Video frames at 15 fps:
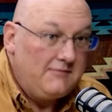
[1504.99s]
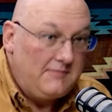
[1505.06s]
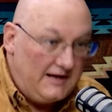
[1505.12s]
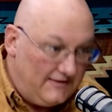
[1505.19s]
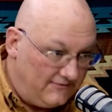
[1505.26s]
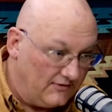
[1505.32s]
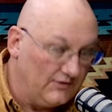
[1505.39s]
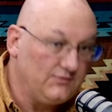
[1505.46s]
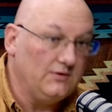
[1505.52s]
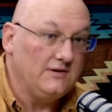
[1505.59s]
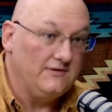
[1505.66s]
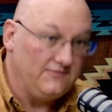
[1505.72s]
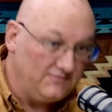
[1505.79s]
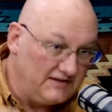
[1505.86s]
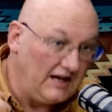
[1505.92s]
me for sort
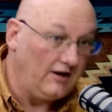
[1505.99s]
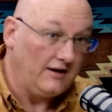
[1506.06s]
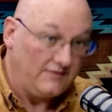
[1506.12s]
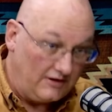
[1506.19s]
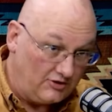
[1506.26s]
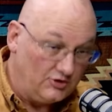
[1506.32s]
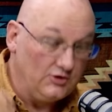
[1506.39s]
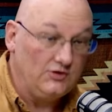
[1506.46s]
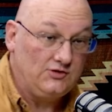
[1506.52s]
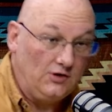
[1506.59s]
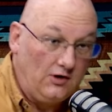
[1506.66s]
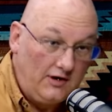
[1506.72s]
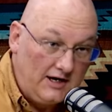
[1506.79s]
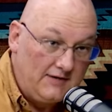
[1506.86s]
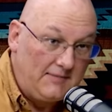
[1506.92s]
of telling the true
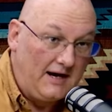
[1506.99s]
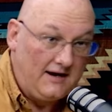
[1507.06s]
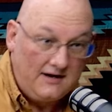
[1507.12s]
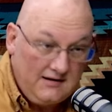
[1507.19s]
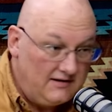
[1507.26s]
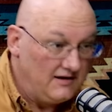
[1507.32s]
story about it and,